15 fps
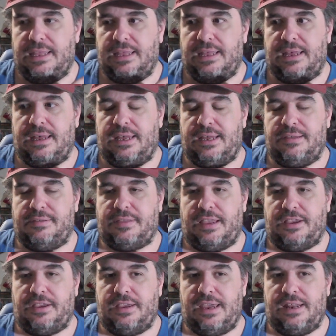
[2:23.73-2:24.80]
It's
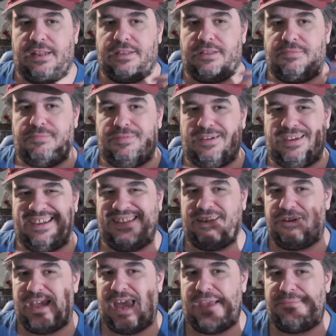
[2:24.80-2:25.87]
like
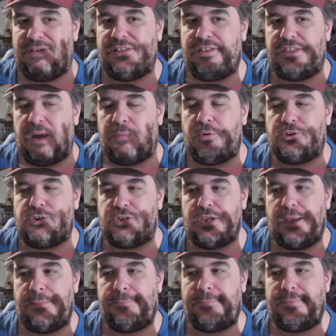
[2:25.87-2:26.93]
you have a double
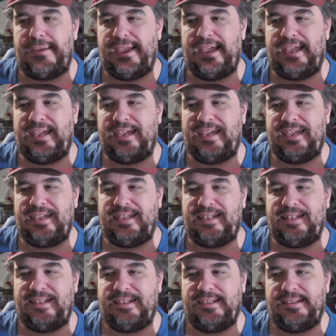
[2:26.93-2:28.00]
jump and